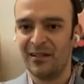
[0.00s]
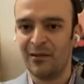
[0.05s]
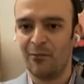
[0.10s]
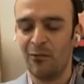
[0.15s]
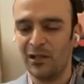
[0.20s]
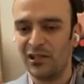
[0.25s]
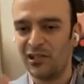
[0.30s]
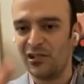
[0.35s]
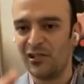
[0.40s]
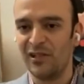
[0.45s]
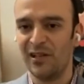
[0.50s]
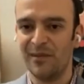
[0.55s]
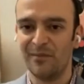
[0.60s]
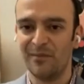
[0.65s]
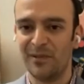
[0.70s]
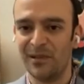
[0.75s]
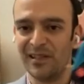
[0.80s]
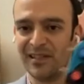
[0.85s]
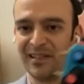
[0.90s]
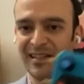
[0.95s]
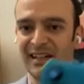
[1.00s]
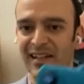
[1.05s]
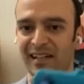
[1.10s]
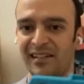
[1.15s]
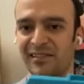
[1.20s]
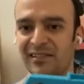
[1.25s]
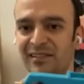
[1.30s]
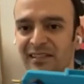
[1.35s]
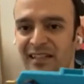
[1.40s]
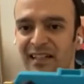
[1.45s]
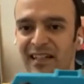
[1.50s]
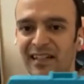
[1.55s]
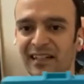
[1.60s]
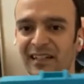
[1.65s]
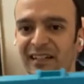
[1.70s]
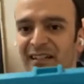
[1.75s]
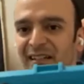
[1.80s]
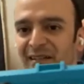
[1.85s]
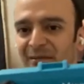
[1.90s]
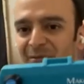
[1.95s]
which number it's actually
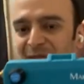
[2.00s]
landing on.